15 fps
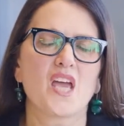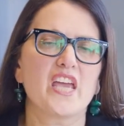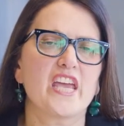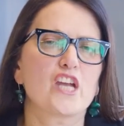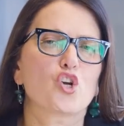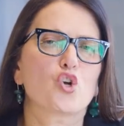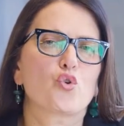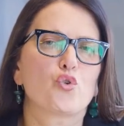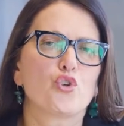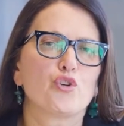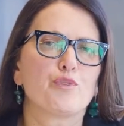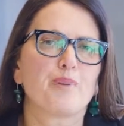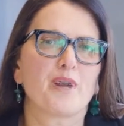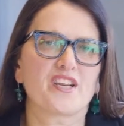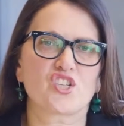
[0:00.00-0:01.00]
It grew
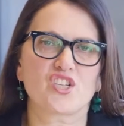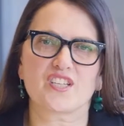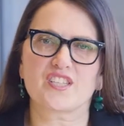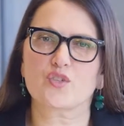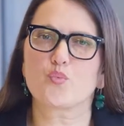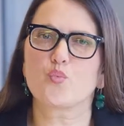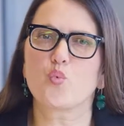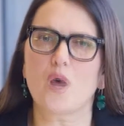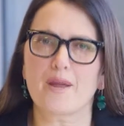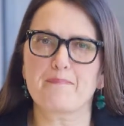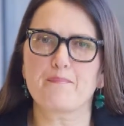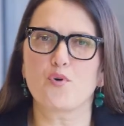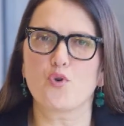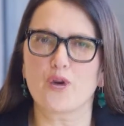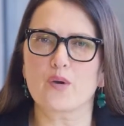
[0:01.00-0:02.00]
by just
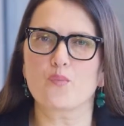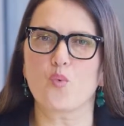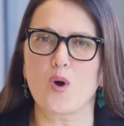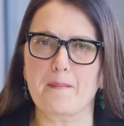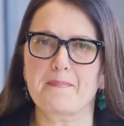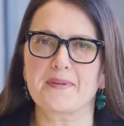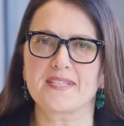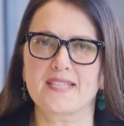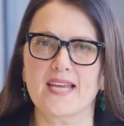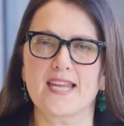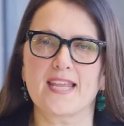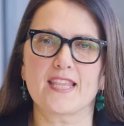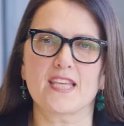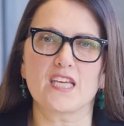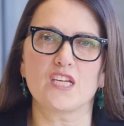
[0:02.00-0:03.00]
1.1%
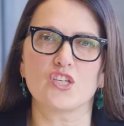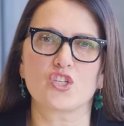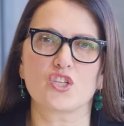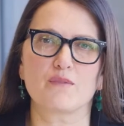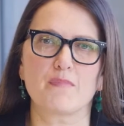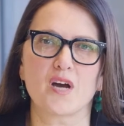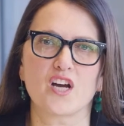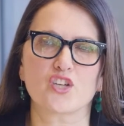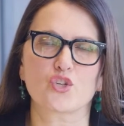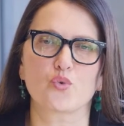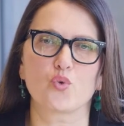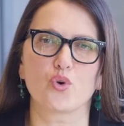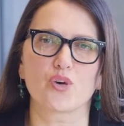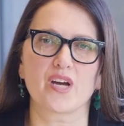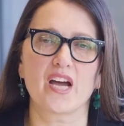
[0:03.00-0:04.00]
in the year to the March
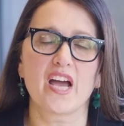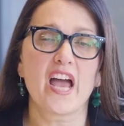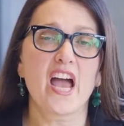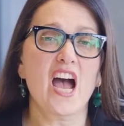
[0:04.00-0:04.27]
quarter,